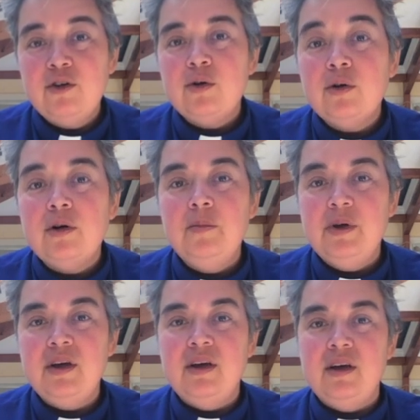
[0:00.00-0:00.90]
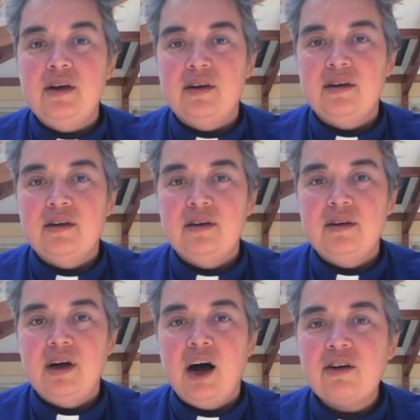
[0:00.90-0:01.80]
could be
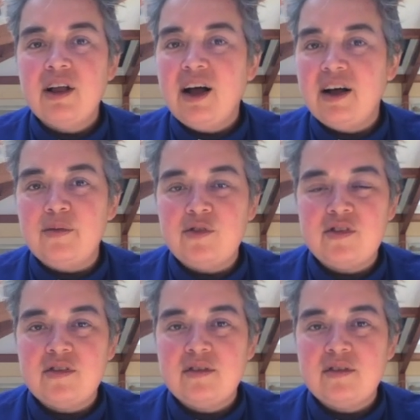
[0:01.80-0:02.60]
our lives